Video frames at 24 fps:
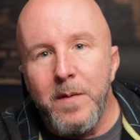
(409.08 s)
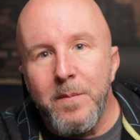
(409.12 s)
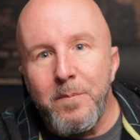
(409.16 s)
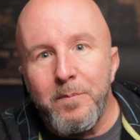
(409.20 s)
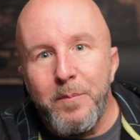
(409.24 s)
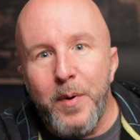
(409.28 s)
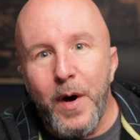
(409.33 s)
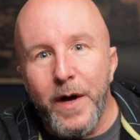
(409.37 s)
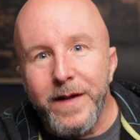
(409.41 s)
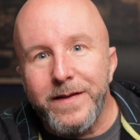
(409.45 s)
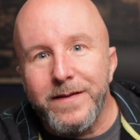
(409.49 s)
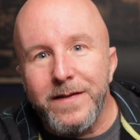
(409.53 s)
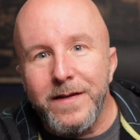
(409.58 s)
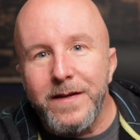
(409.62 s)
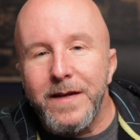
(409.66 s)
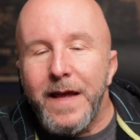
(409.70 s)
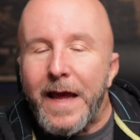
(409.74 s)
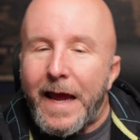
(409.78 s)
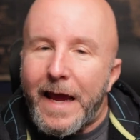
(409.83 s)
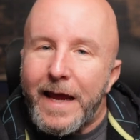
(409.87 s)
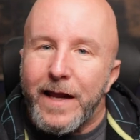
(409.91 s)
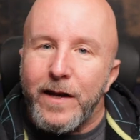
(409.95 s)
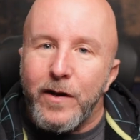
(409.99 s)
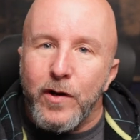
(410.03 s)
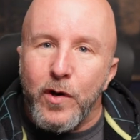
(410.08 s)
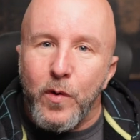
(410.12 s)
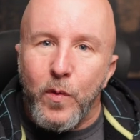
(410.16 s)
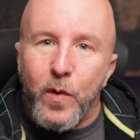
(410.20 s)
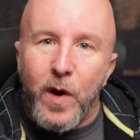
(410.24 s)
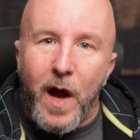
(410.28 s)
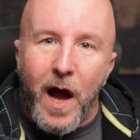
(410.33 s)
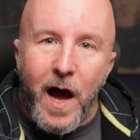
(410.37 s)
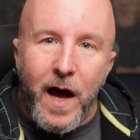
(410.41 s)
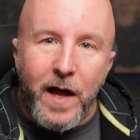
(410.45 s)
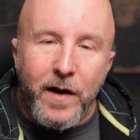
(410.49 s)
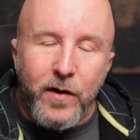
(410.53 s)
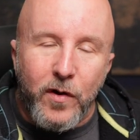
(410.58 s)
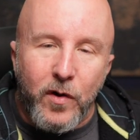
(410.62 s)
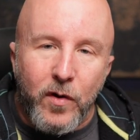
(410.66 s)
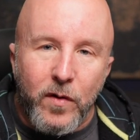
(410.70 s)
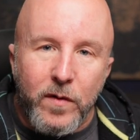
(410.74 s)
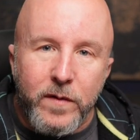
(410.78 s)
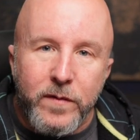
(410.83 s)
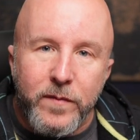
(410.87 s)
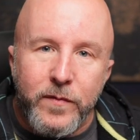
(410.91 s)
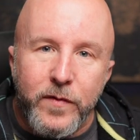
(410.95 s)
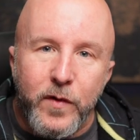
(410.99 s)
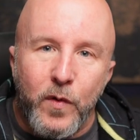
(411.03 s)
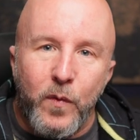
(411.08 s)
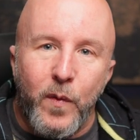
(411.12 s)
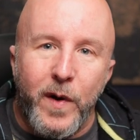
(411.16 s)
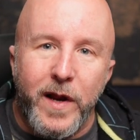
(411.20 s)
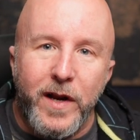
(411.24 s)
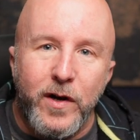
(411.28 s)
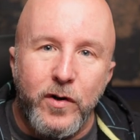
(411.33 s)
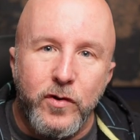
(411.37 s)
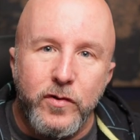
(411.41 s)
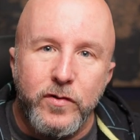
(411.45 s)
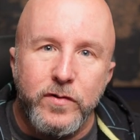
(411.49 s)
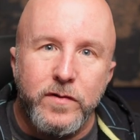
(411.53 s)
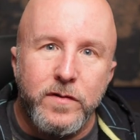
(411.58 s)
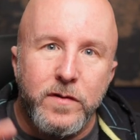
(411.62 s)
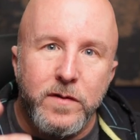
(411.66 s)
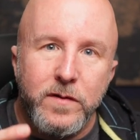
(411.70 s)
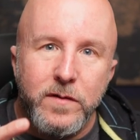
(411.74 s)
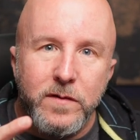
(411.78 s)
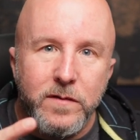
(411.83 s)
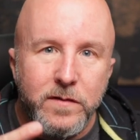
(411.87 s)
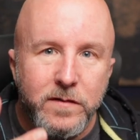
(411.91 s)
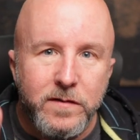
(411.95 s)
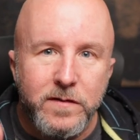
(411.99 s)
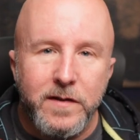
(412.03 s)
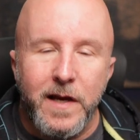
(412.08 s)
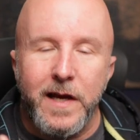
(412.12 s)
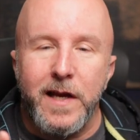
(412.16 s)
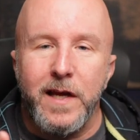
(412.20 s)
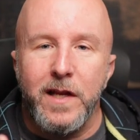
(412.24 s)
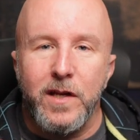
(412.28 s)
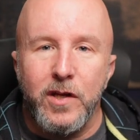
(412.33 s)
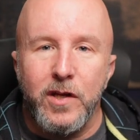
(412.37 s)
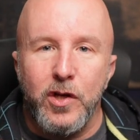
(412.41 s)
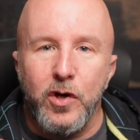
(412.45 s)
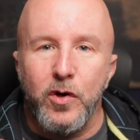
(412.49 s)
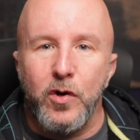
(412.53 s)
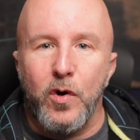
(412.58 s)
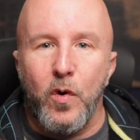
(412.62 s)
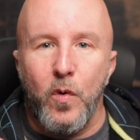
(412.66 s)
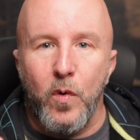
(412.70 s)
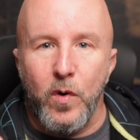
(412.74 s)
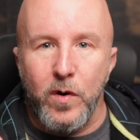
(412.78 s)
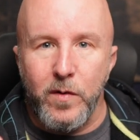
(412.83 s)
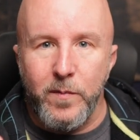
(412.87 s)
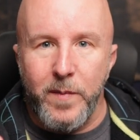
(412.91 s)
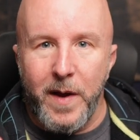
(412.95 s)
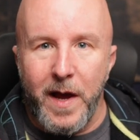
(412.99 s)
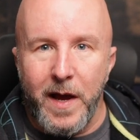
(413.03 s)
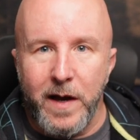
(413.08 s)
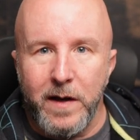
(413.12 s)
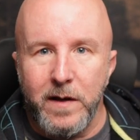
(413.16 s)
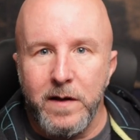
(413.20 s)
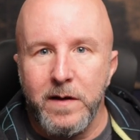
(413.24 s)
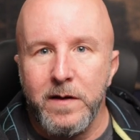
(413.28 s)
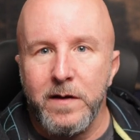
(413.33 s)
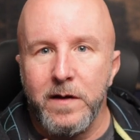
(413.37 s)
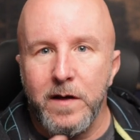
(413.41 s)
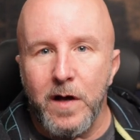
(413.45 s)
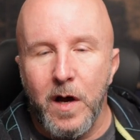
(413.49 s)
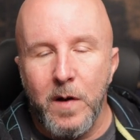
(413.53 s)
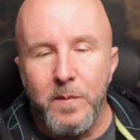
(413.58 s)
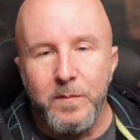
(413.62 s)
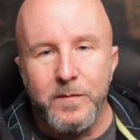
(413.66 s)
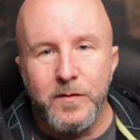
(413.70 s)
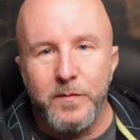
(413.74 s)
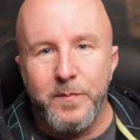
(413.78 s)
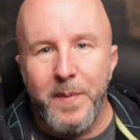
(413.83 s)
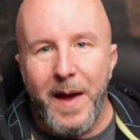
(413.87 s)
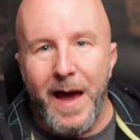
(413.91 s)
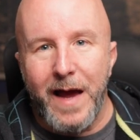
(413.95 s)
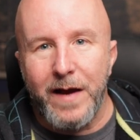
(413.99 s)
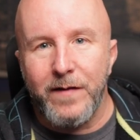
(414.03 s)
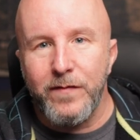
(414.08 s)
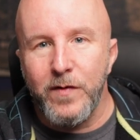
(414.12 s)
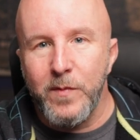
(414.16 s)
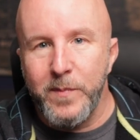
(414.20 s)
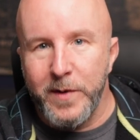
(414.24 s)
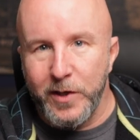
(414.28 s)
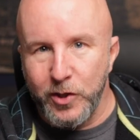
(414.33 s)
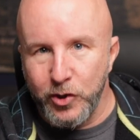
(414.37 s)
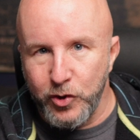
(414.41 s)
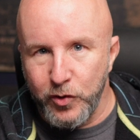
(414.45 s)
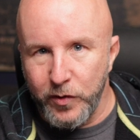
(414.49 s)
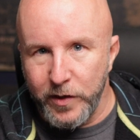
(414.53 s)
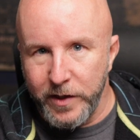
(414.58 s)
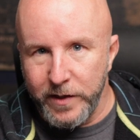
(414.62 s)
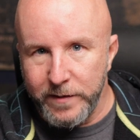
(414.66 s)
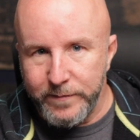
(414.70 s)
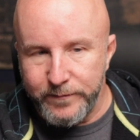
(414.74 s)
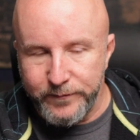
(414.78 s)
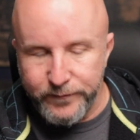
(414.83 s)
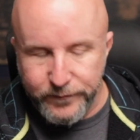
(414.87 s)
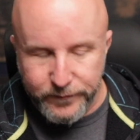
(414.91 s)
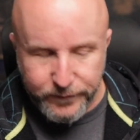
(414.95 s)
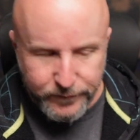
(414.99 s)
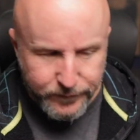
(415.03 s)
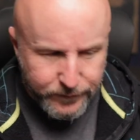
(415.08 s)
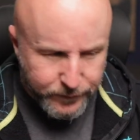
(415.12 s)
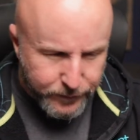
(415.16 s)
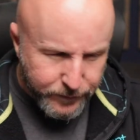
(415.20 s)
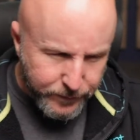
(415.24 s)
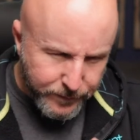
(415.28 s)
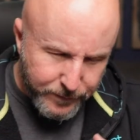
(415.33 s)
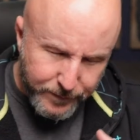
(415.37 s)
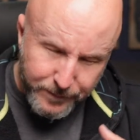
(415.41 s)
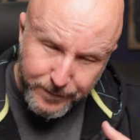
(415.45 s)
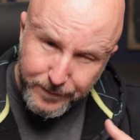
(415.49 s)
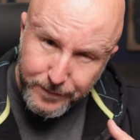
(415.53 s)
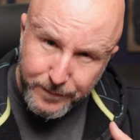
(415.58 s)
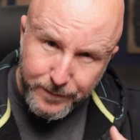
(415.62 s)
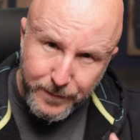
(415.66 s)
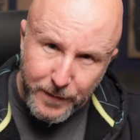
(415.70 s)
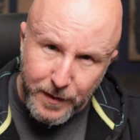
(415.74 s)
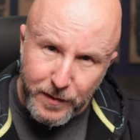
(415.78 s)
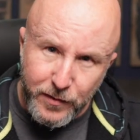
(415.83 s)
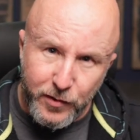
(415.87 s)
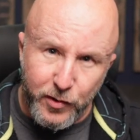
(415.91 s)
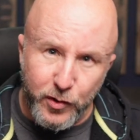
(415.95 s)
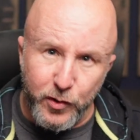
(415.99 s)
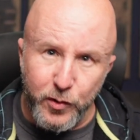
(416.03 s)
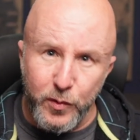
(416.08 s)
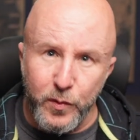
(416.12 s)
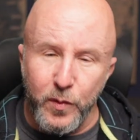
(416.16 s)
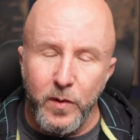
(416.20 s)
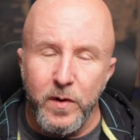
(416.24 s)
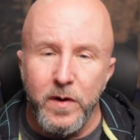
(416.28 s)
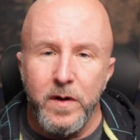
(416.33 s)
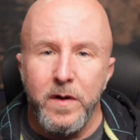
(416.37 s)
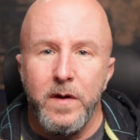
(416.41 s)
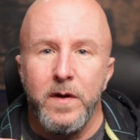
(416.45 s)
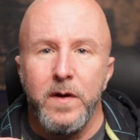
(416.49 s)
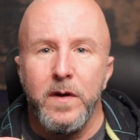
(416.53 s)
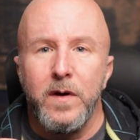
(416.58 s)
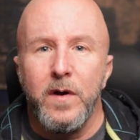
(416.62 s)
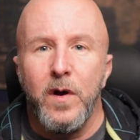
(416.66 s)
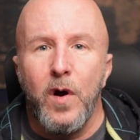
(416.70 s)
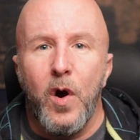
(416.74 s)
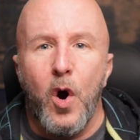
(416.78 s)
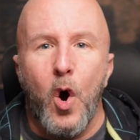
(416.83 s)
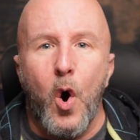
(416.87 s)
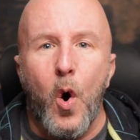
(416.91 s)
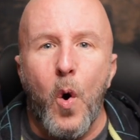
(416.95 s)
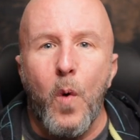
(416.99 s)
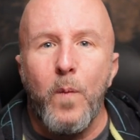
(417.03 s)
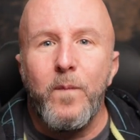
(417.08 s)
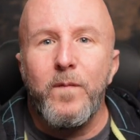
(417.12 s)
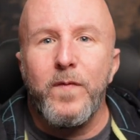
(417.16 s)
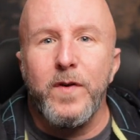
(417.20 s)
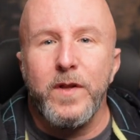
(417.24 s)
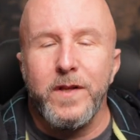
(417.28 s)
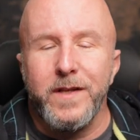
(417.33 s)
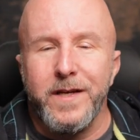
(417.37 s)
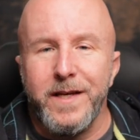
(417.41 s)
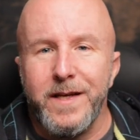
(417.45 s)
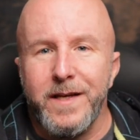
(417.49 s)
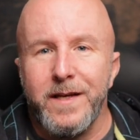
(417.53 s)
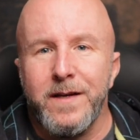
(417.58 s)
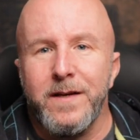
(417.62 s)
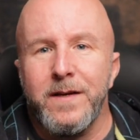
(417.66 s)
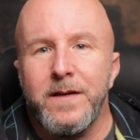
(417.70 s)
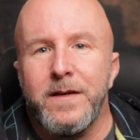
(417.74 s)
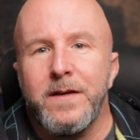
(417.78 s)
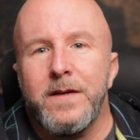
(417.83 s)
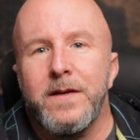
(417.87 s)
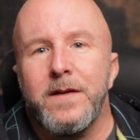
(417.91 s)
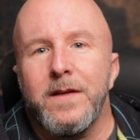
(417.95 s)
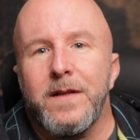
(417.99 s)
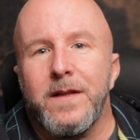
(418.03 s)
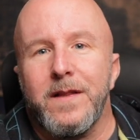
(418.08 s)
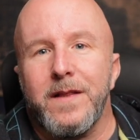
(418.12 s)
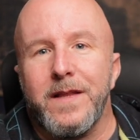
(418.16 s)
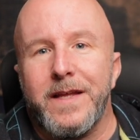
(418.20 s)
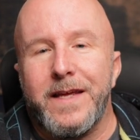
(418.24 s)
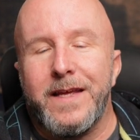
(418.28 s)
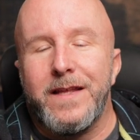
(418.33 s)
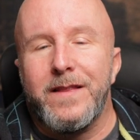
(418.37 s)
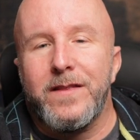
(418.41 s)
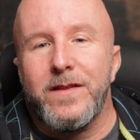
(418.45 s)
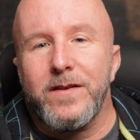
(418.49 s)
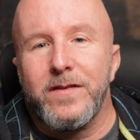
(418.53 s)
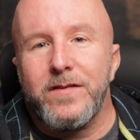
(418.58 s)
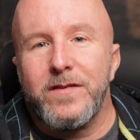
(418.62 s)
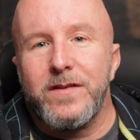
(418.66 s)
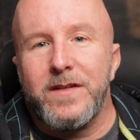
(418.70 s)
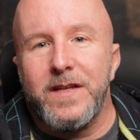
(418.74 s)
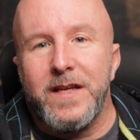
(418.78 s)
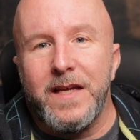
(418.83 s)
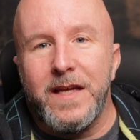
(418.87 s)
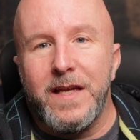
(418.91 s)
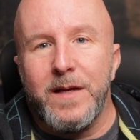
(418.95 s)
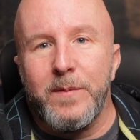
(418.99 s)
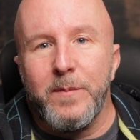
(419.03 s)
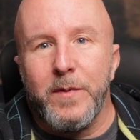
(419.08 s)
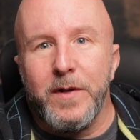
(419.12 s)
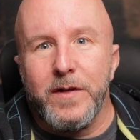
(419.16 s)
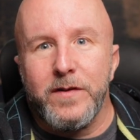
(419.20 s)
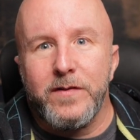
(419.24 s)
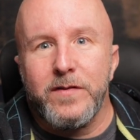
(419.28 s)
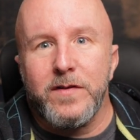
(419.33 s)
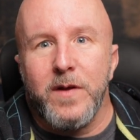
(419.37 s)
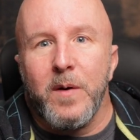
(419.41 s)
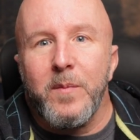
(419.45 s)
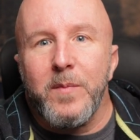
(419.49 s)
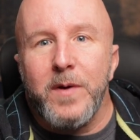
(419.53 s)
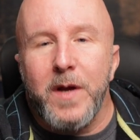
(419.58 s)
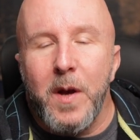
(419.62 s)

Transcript: But Aiden O'Connell, the Raiders' second-year quarterback, comes back from injury to hopefully lead this team in some